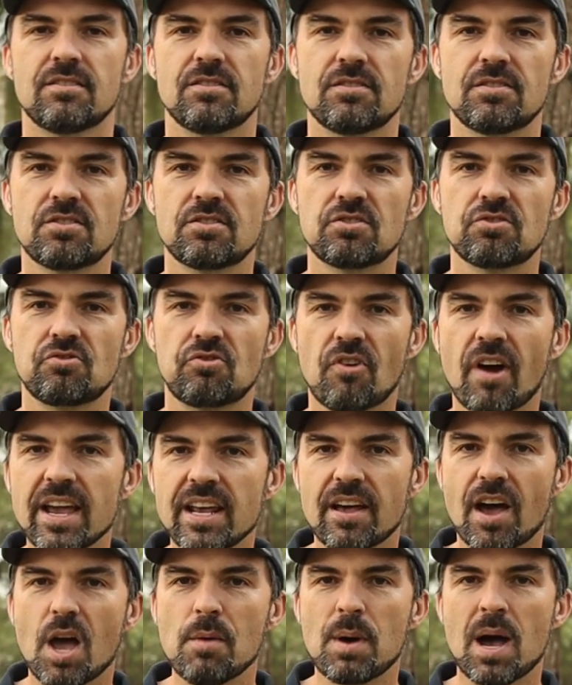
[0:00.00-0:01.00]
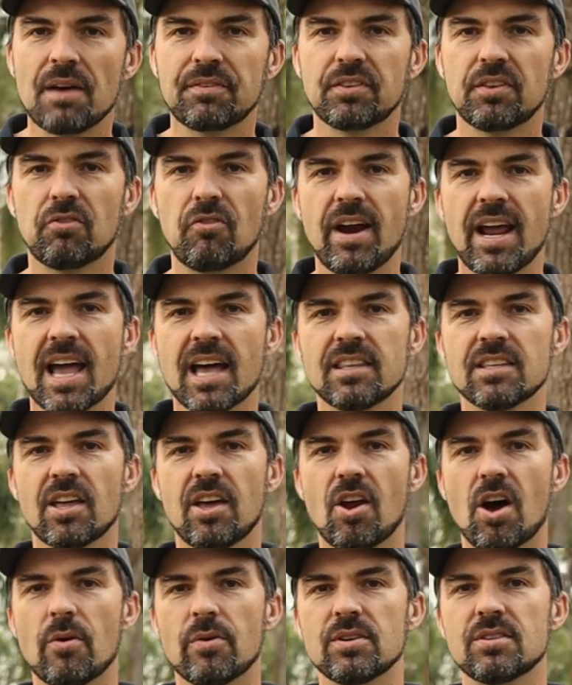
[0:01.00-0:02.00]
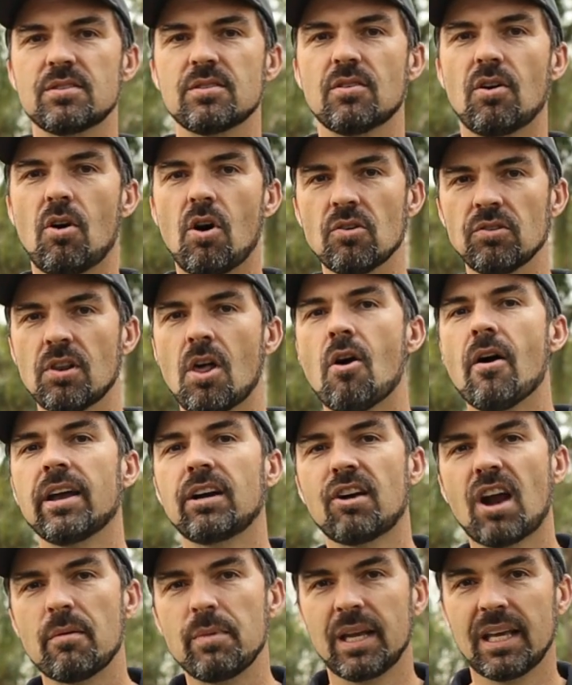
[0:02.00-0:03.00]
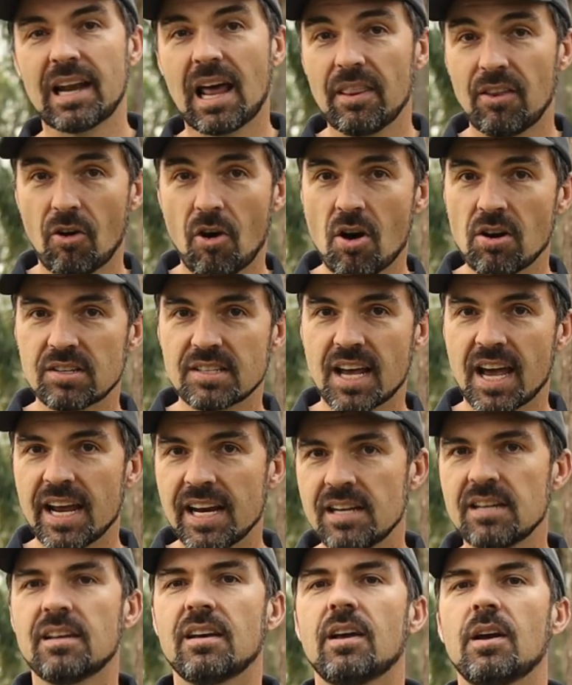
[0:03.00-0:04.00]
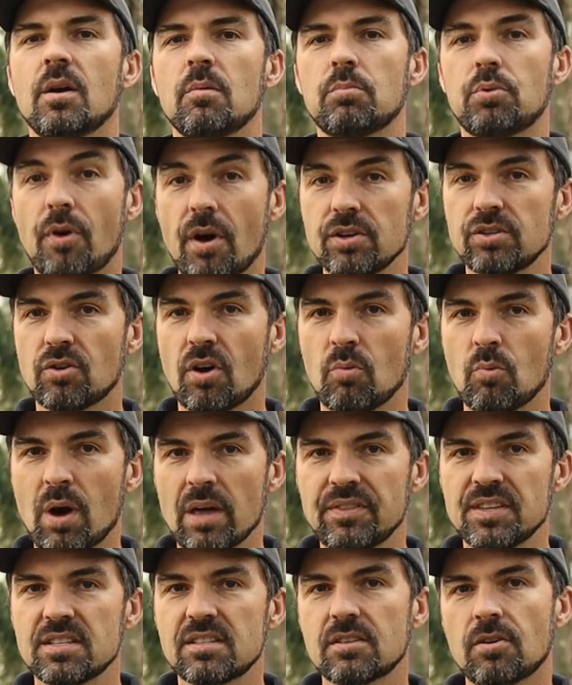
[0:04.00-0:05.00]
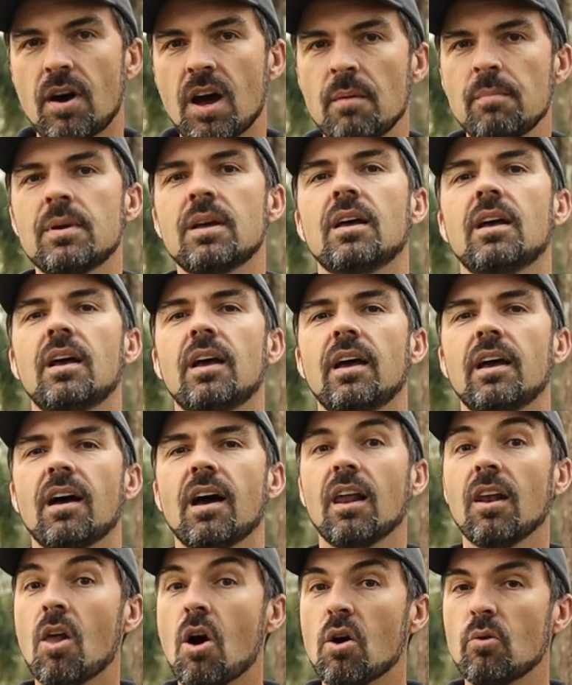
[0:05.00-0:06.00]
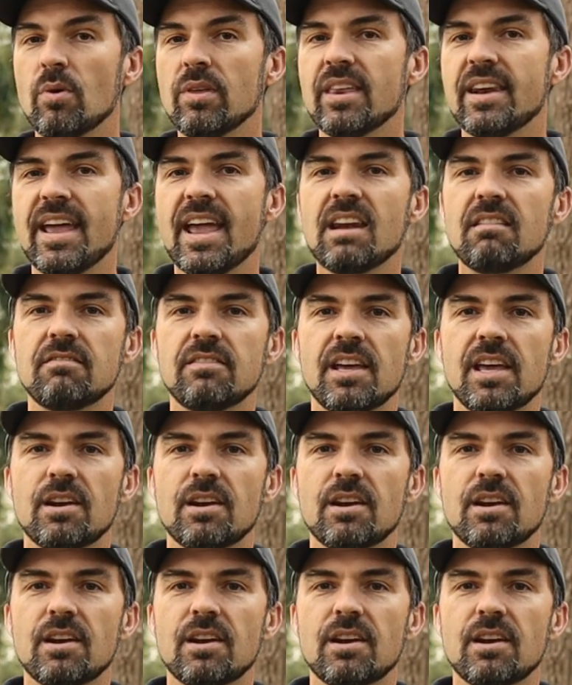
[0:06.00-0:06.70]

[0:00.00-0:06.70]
Straight home after the round, and I was online grabbing another Octane, Proton one this time, along with an Envy